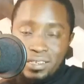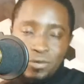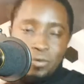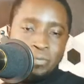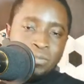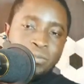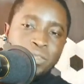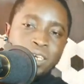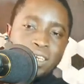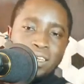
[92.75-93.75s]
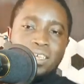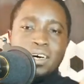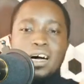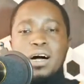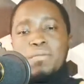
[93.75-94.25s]
So
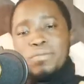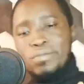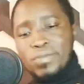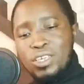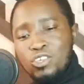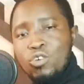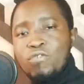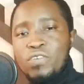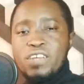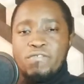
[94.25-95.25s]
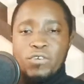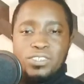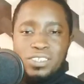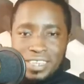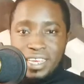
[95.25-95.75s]
um your very
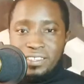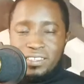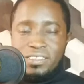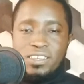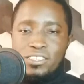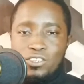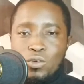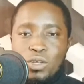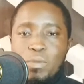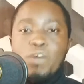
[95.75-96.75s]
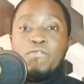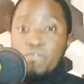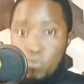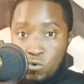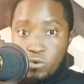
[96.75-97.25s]
first date, it's not about
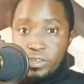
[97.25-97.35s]
food.